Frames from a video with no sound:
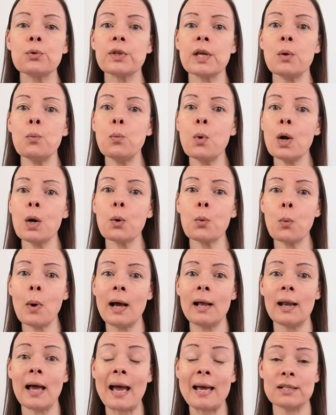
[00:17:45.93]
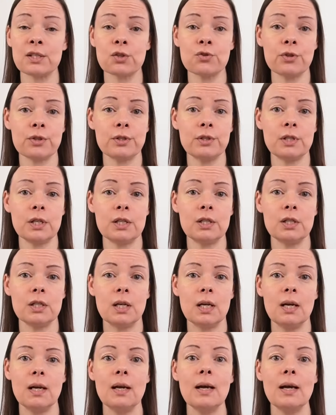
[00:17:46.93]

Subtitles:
they work well as a cross-stitch